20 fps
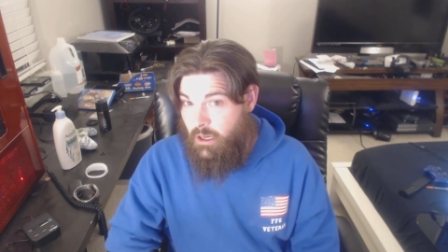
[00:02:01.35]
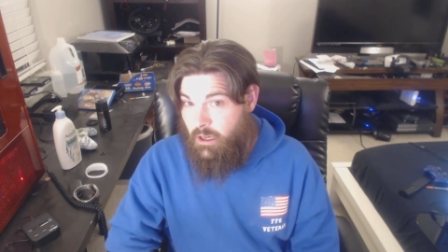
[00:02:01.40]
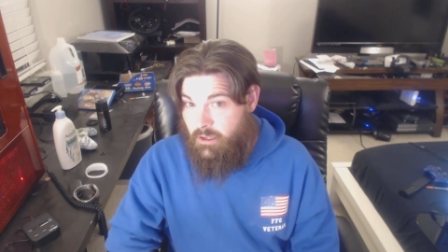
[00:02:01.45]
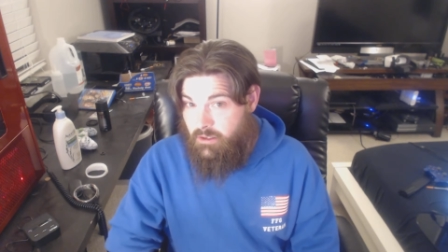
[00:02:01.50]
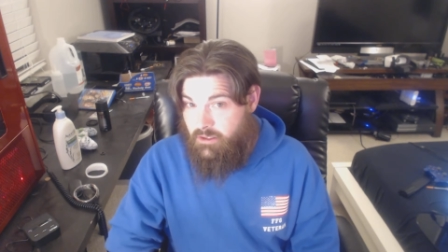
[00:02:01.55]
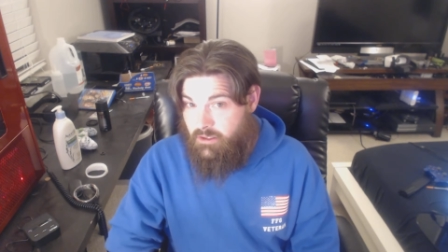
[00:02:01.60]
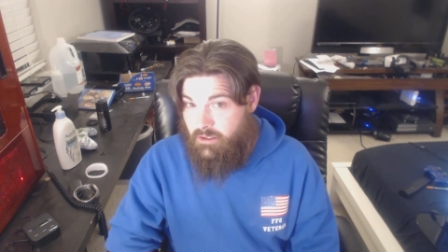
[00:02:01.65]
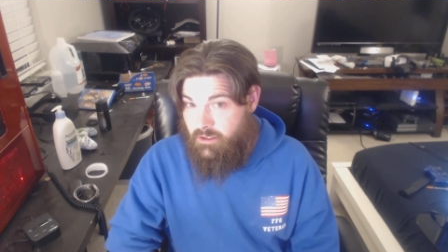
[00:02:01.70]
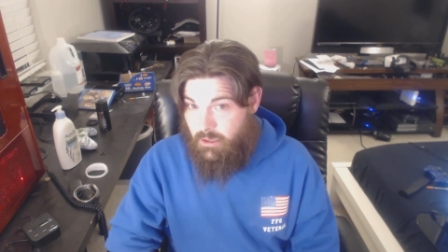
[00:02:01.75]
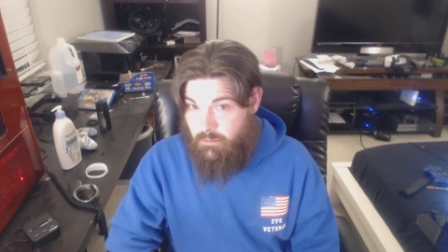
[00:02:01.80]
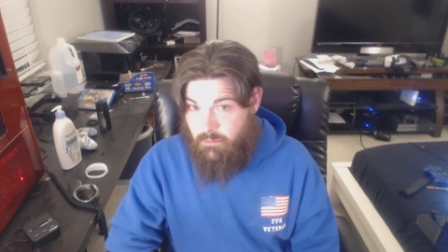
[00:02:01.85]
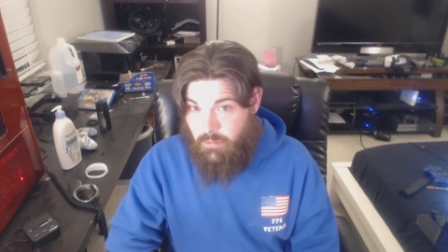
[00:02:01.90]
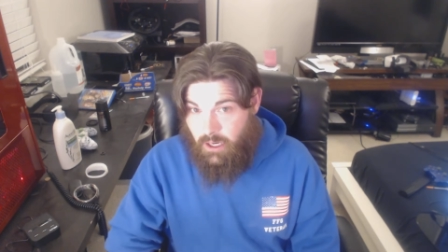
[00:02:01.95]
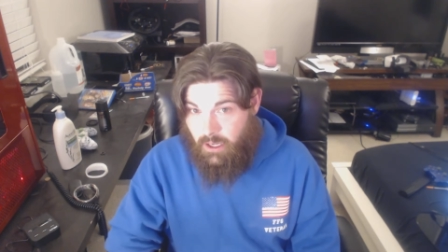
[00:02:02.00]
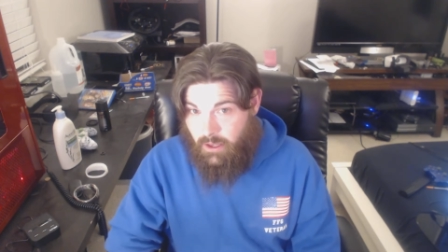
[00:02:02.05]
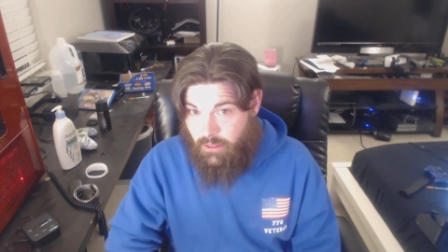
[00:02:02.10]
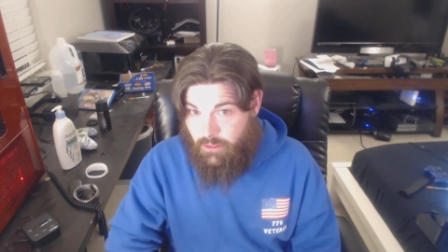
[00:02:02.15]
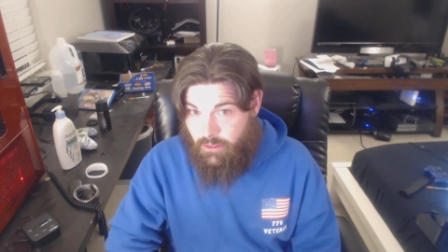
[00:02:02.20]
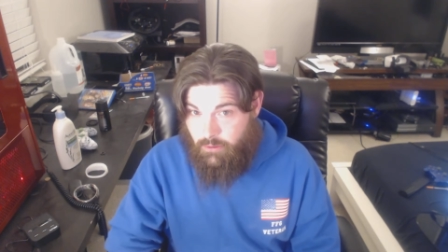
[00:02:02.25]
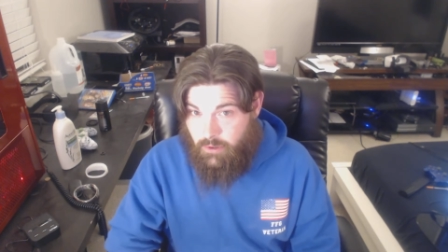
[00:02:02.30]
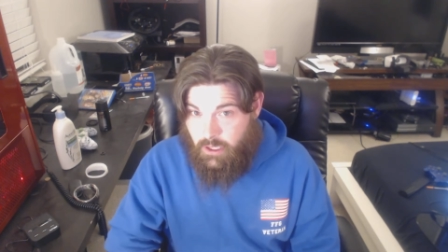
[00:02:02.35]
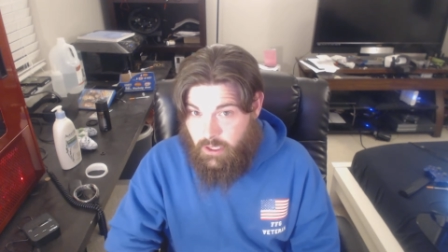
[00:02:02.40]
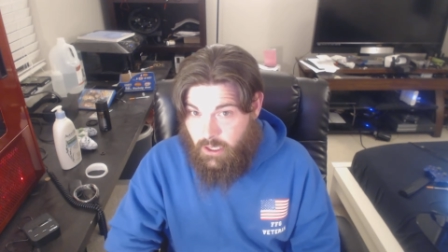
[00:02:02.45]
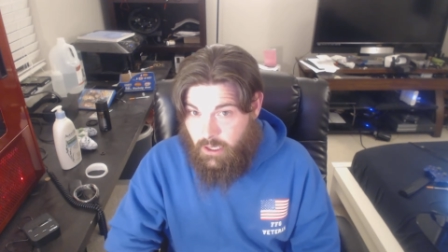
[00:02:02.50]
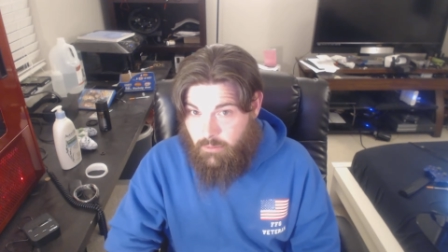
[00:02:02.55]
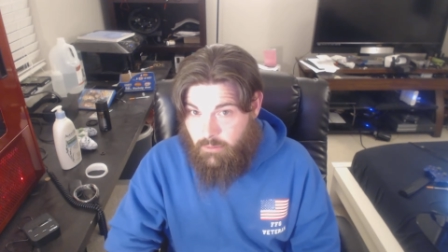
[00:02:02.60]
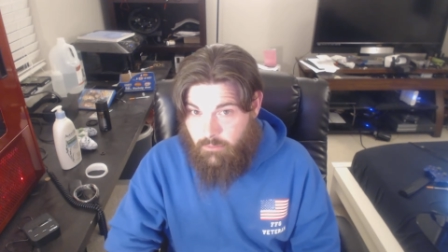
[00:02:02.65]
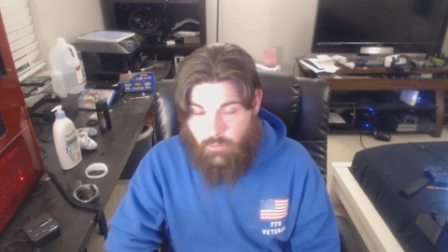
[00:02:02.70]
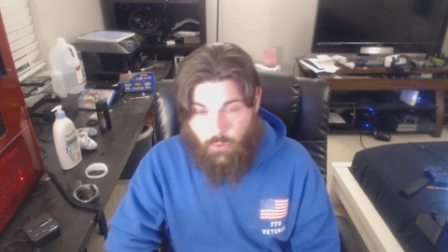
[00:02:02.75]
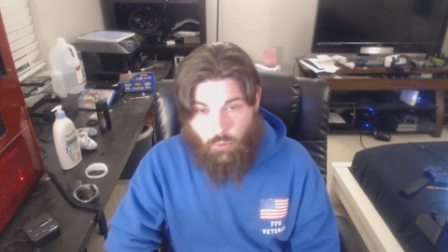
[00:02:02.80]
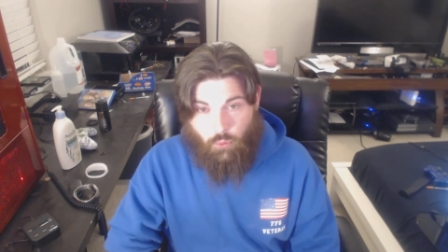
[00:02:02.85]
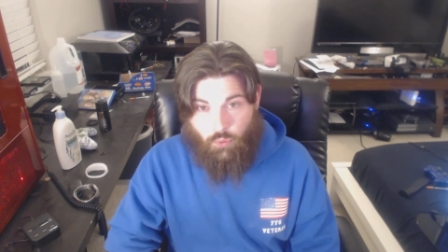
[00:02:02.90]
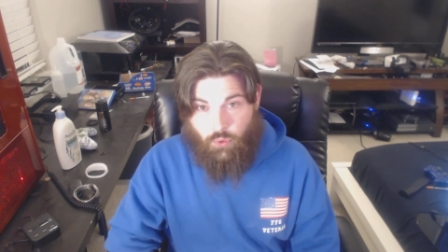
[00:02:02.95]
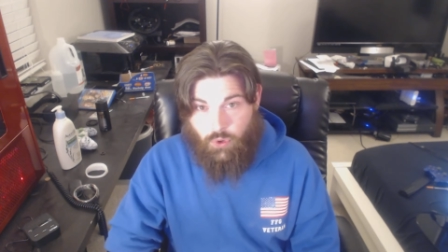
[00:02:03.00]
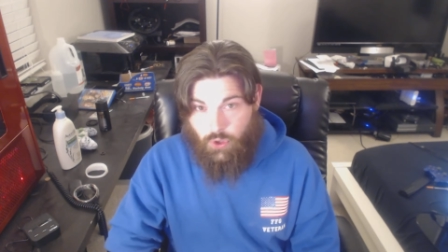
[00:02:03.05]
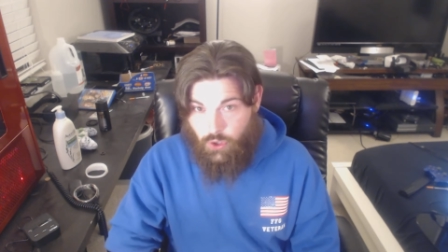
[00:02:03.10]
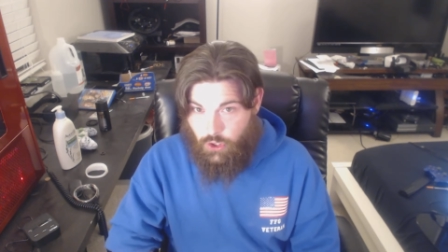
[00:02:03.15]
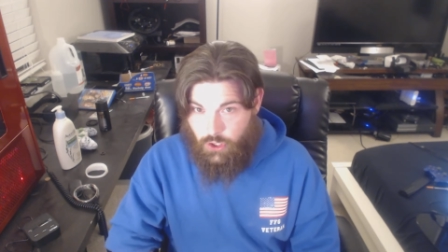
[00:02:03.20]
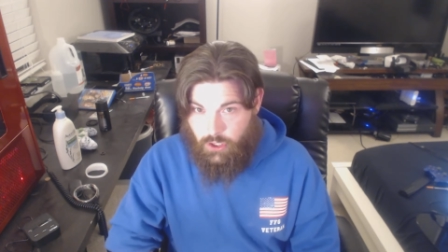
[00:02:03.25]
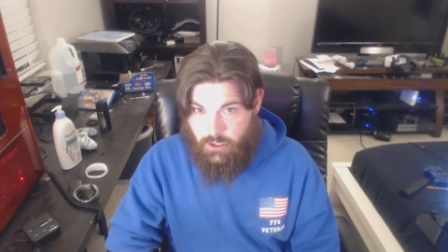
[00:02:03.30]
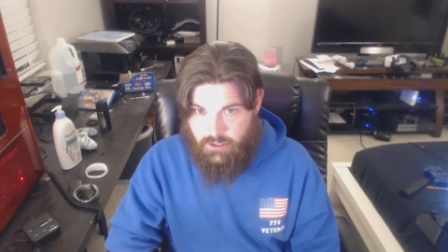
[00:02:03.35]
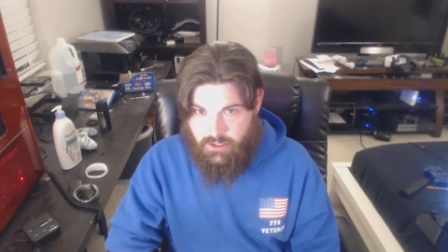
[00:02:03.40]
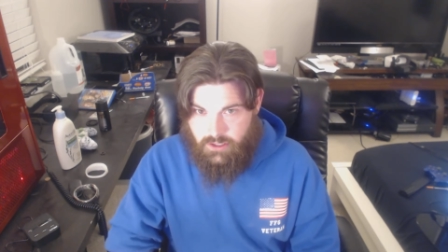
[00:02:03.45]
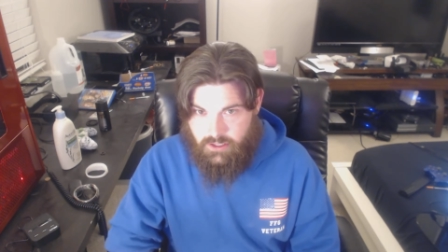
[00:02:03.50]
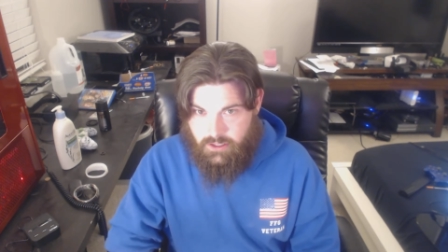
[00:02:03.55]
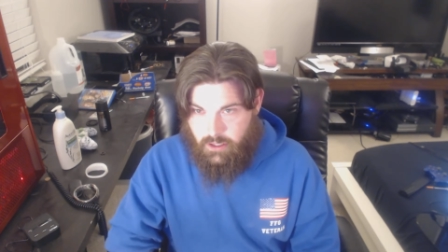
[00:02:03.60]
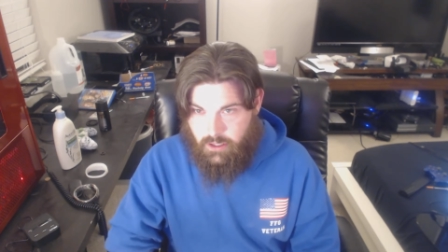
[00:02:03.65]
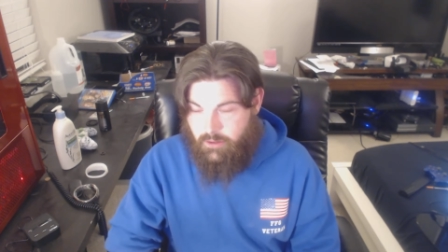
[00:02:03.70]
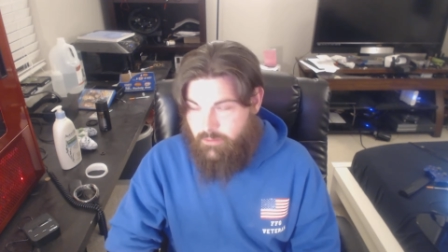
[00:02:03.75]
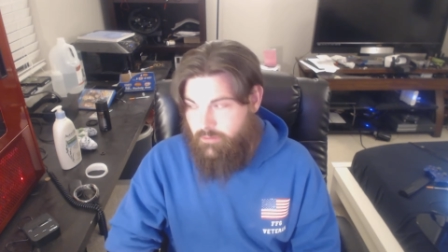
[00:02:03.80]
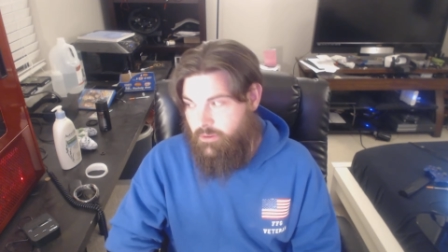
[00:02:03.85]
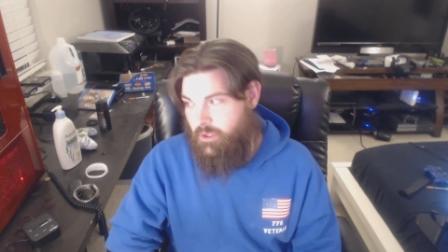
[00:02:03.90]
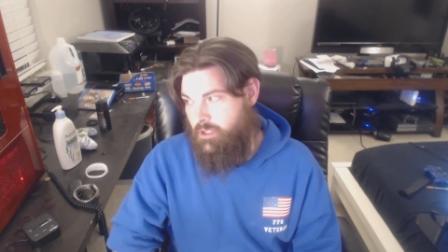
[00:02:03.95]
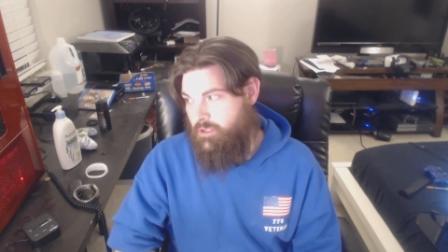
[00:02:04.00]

uh, tape by 3M. Really good stuff.